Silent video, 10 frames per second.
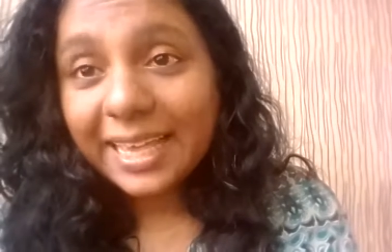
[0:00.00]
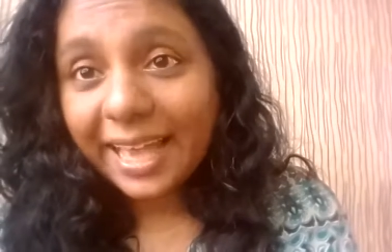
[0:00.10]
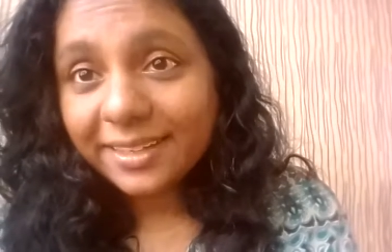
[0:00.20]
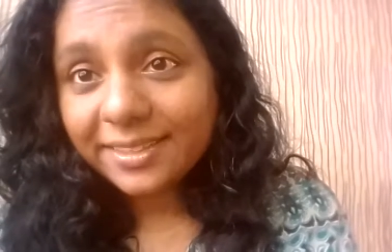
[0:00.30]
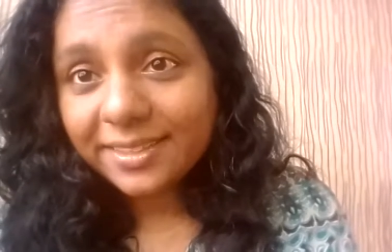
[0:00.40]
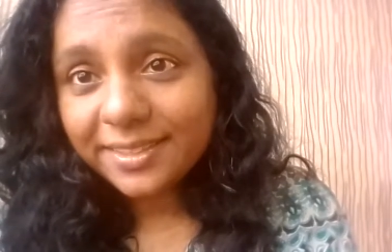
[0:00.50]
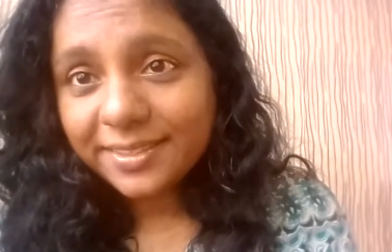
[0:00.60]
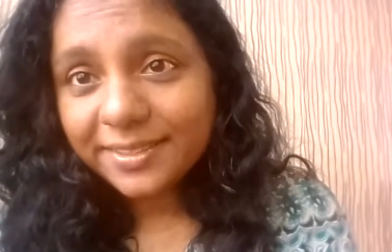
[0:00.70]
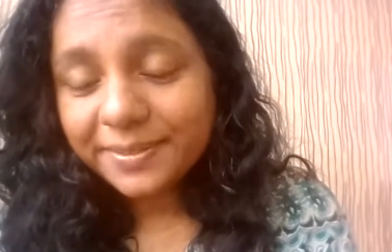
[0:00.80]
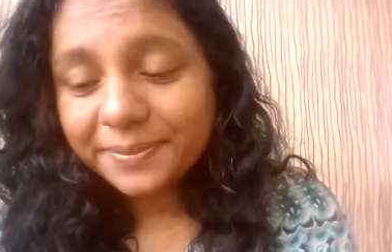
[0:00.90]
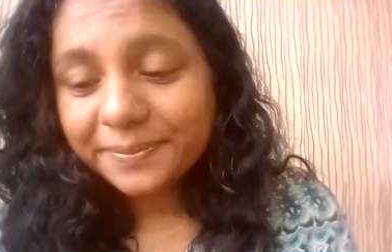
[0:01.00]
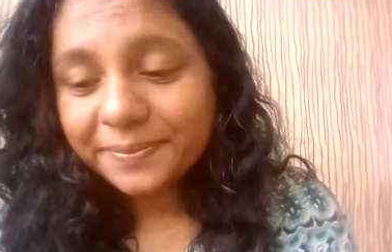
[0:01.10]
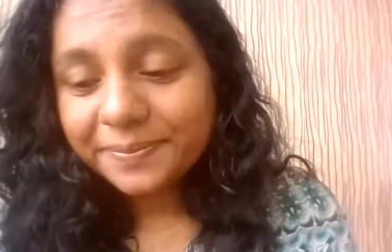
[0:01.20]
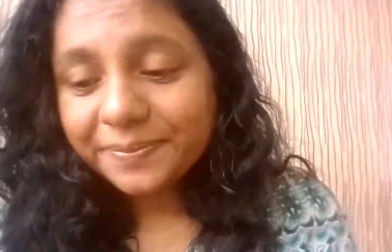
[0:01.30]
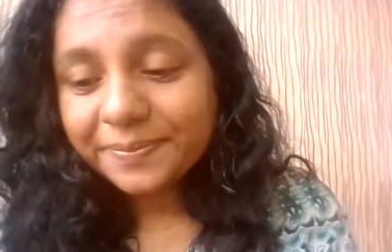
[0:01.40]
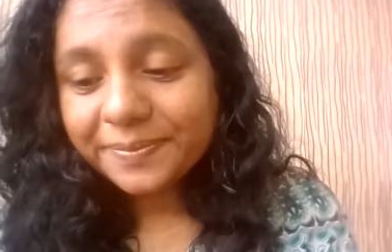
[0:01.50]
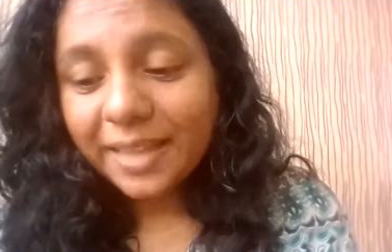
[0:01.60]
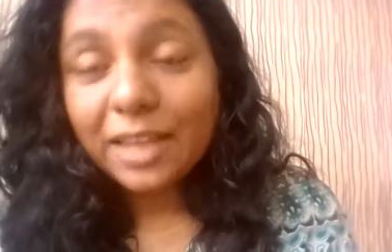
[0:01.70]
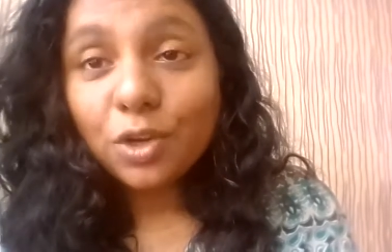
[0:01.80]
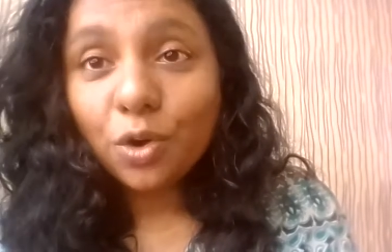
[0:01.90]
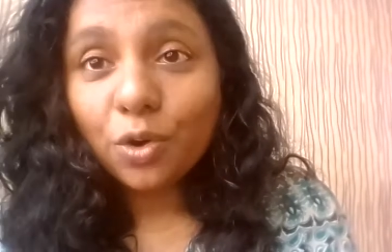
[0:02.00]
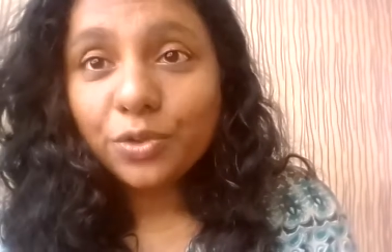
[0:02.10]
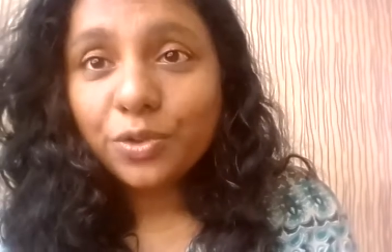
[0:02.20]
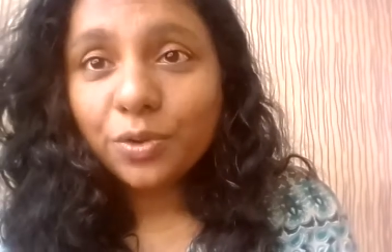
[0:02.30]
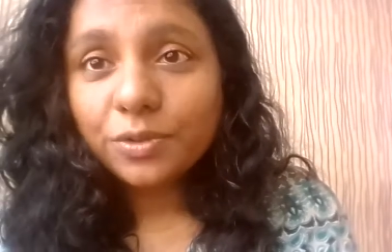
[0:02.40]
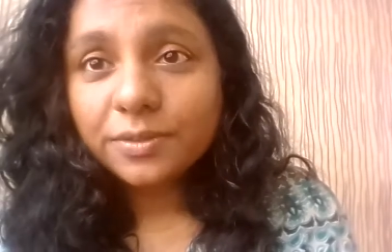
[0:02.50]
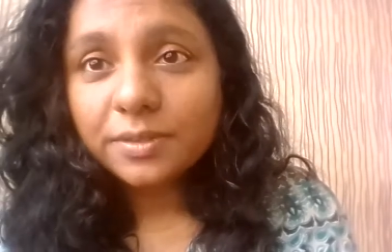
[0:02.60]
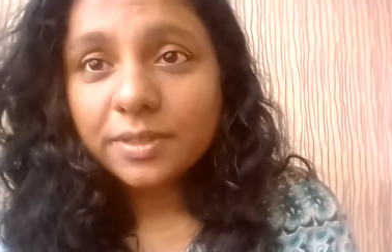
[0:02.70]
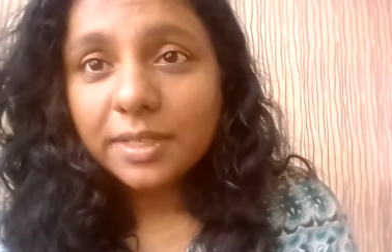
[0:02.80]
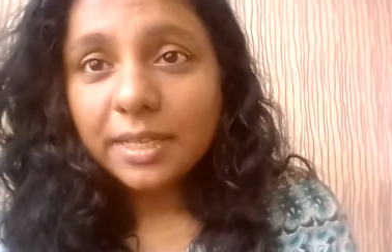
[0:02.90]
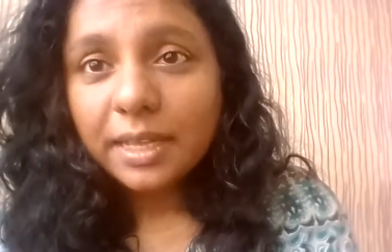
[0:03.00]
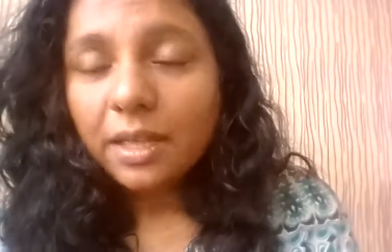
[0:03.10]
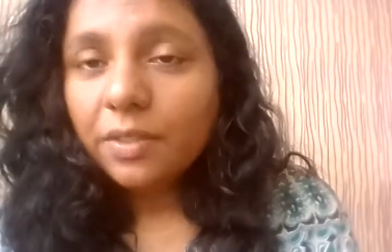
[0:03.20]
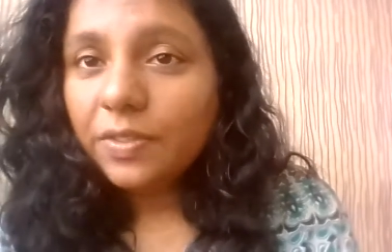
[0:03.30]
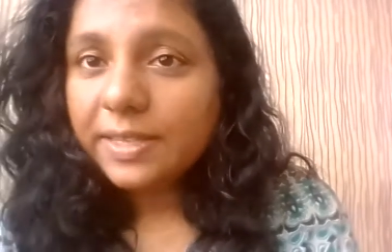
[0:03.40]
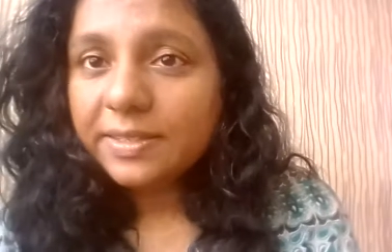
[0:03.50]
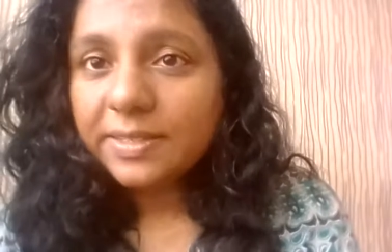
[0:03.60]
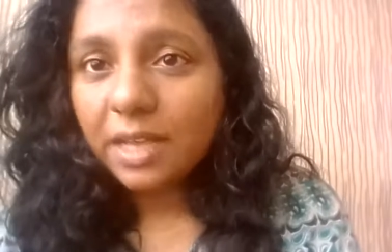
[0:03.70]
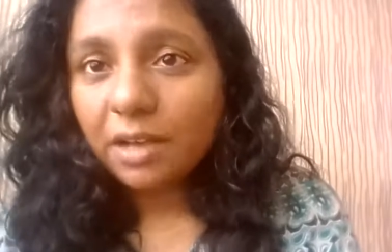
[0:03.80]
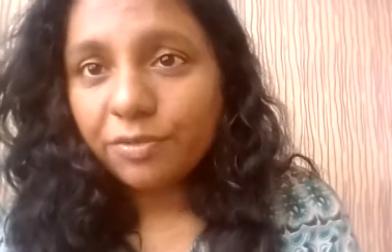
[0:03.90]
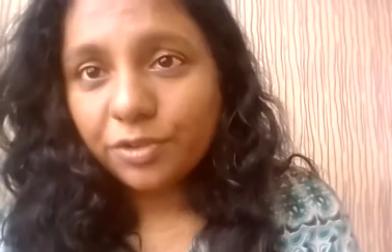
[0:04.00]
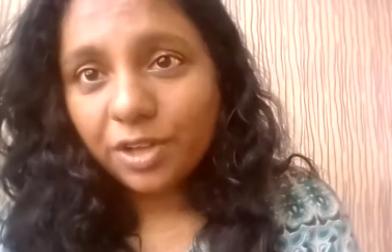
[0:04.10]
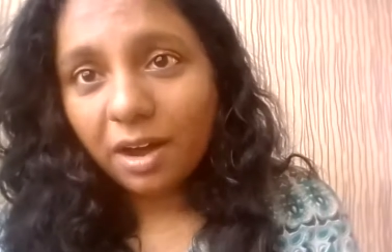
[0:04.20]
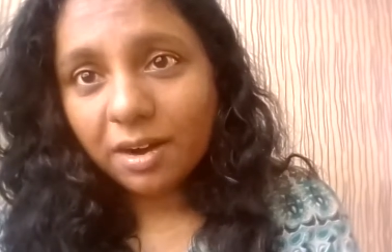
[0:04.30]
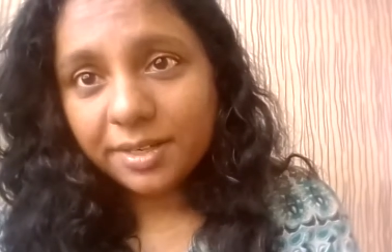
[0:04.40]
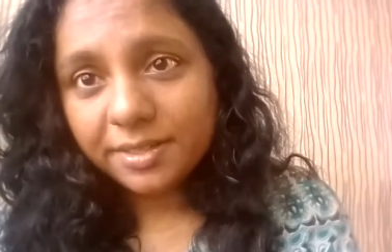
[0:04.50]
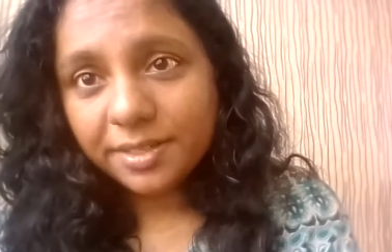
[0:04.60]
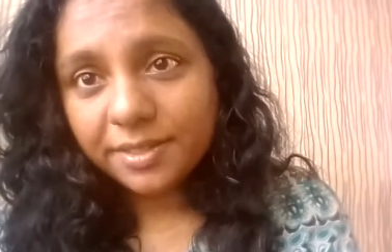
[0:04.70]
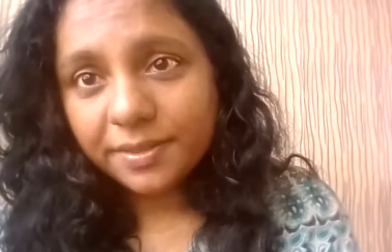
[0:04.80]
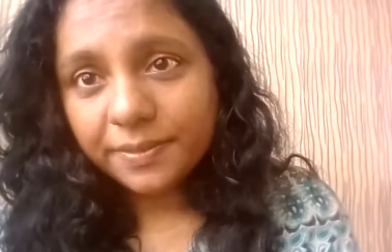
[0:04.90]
cactus and hawthorn. These are for the heart.